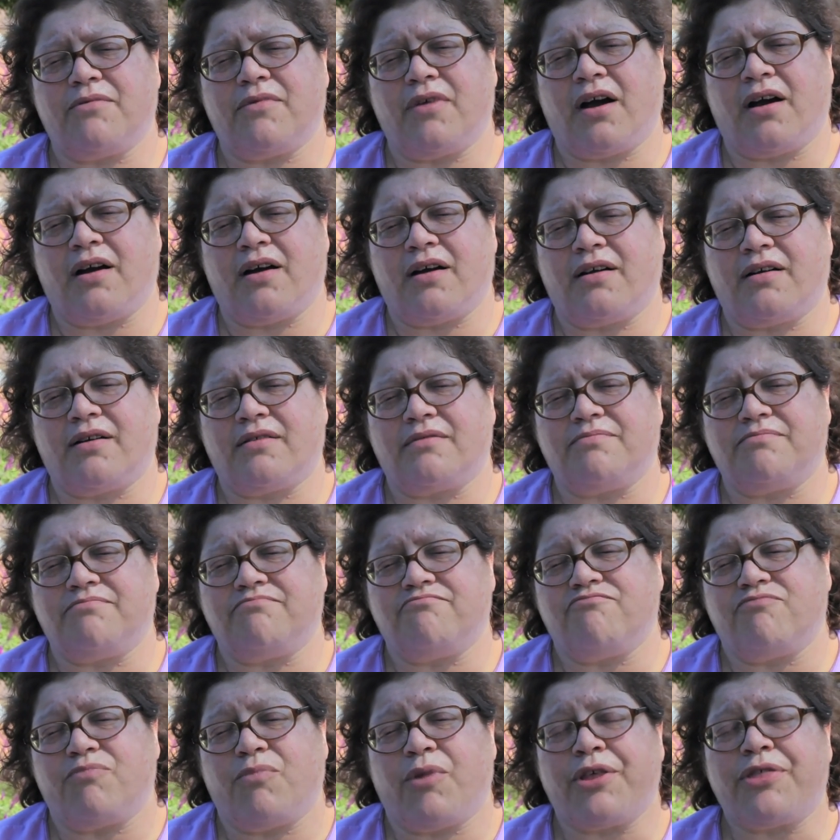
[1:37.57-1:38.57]
uh
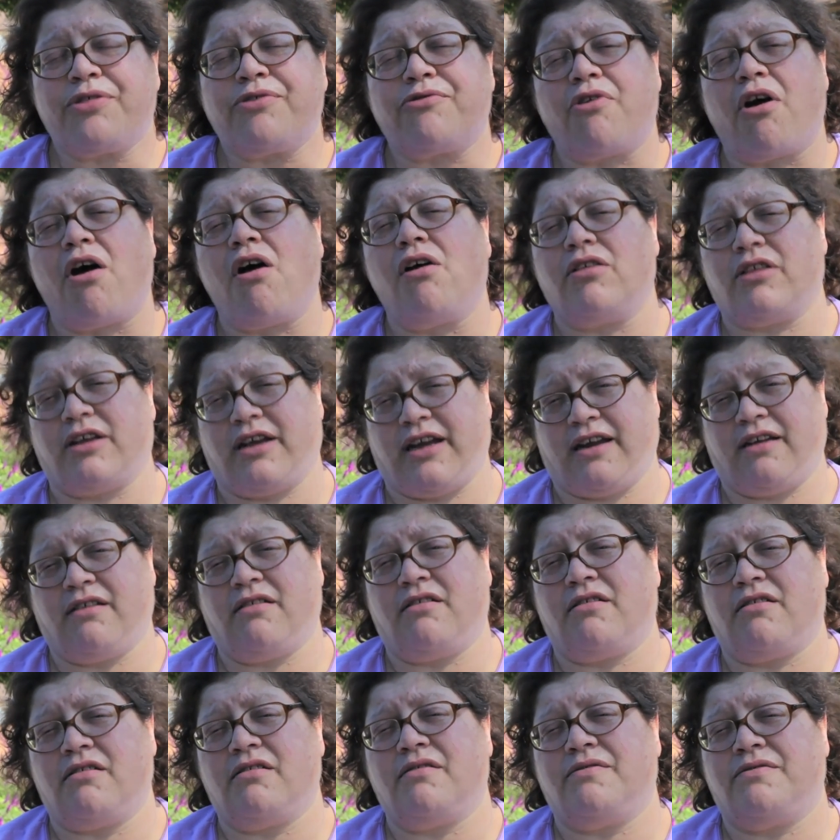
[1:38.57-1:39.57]
withdrawing
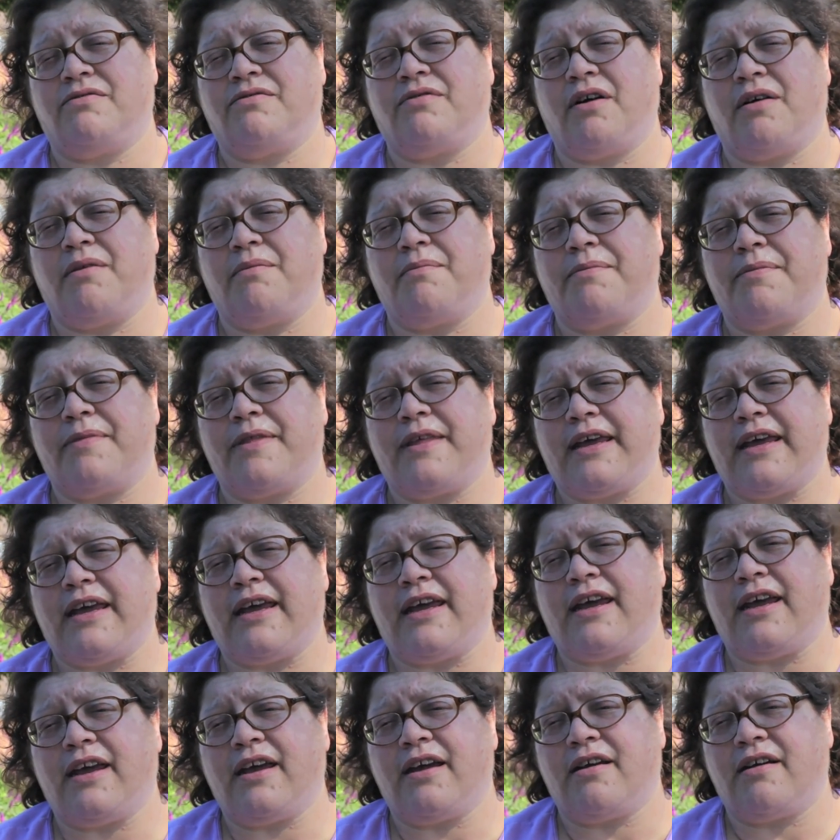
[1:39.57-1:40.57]
from
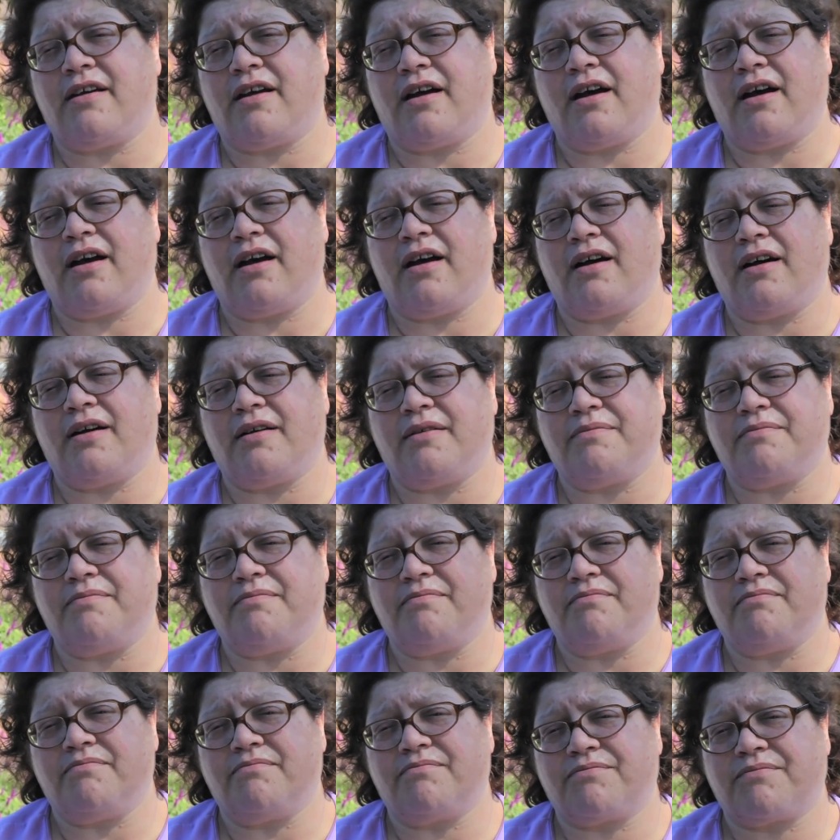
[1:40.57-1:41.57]
the uh,
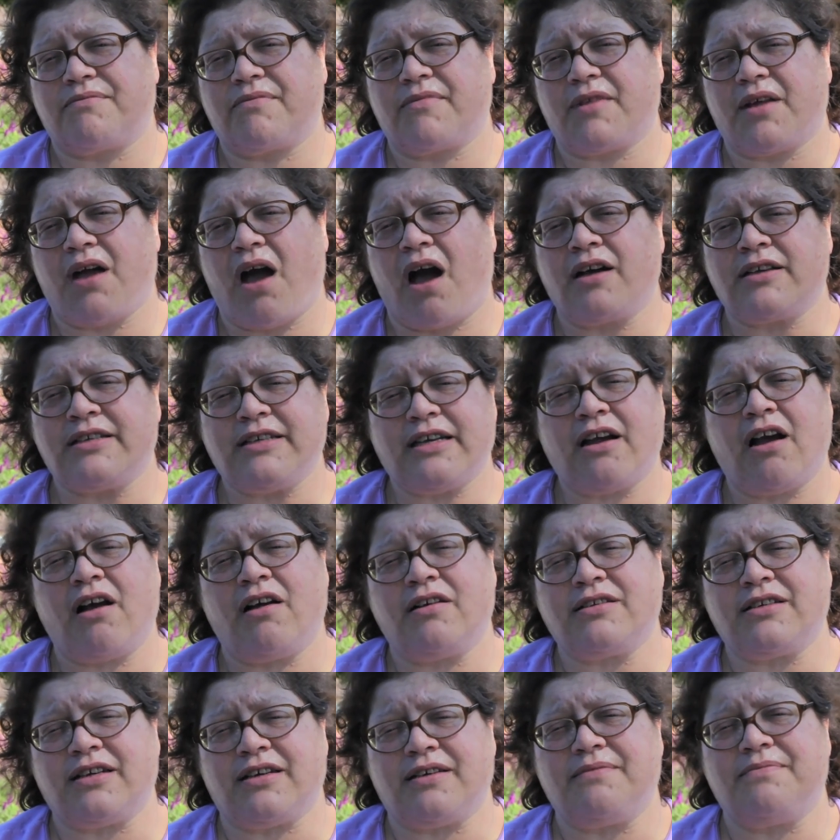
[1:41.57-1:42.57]

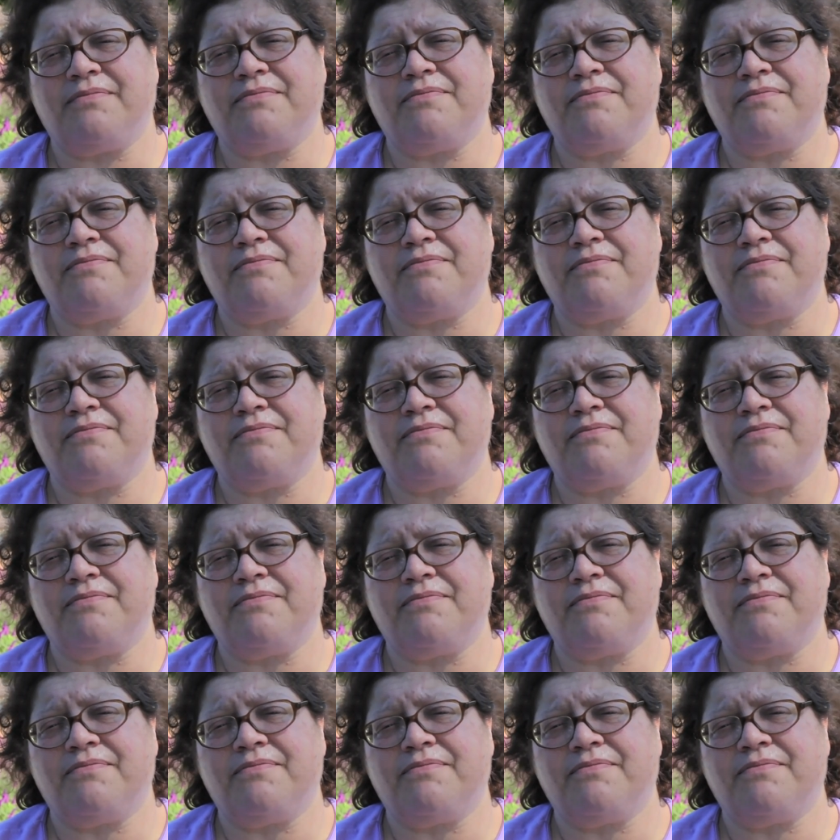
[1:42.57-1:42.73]
OxyContin.